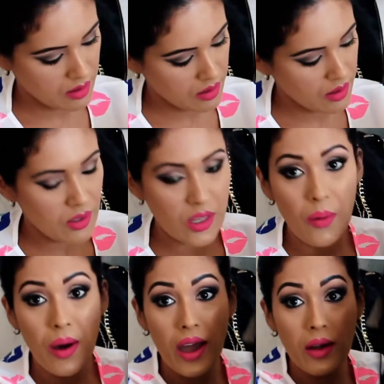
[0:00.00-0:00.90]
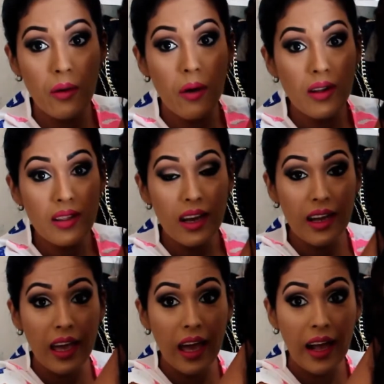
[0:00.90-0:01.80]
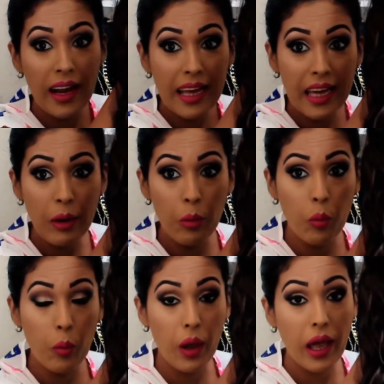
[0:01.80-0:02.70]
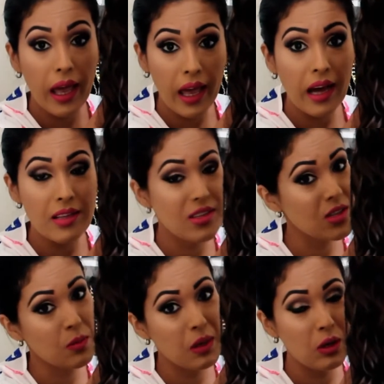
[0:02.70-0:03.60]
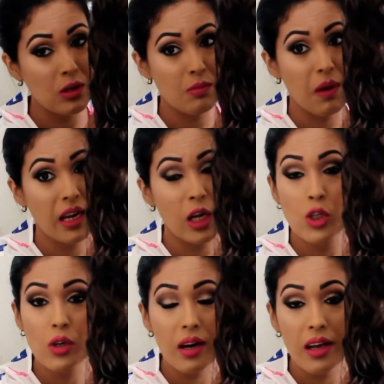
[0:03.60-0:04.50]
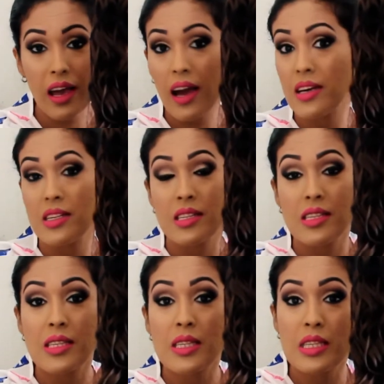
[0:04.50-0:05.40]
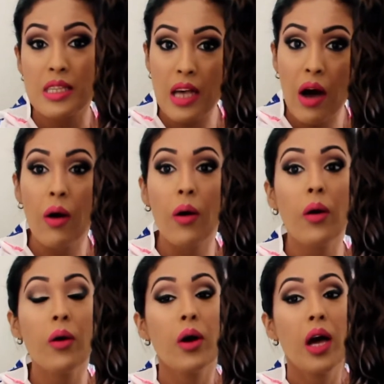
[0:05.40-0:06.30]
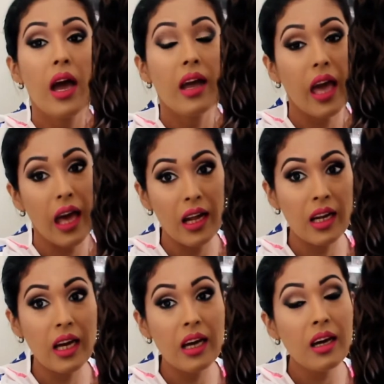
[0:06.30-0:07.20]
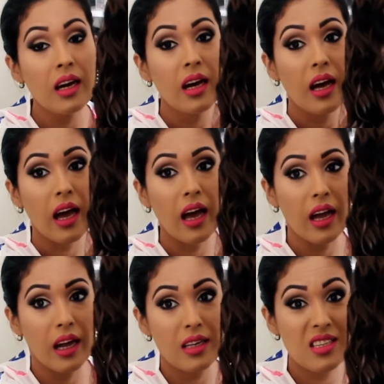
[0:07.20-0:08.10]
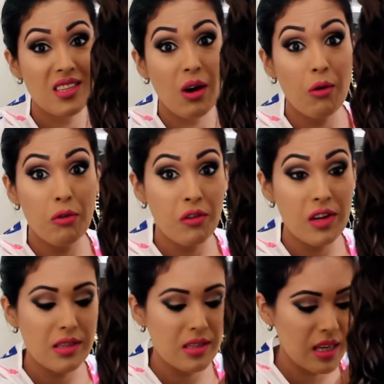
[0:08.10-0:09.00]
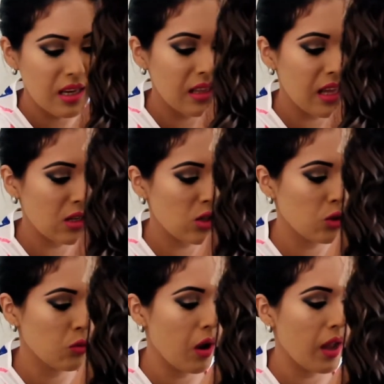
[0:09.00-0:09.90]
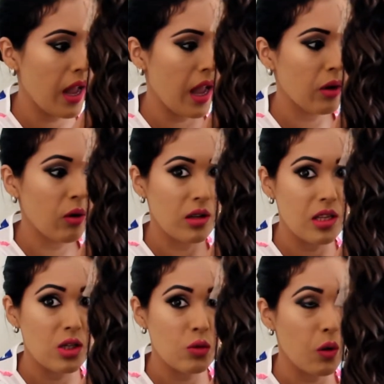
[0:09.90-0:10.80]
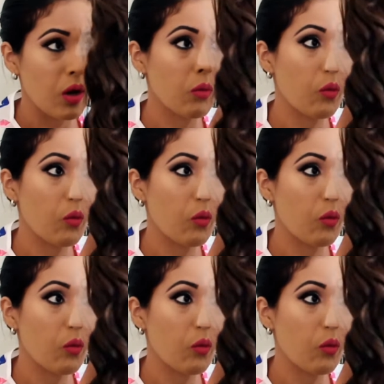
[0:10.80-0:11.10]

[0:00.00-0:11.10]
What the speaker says: So I got the curly hair just because my natural hair is so curly and so frizzy. That's why I got this one.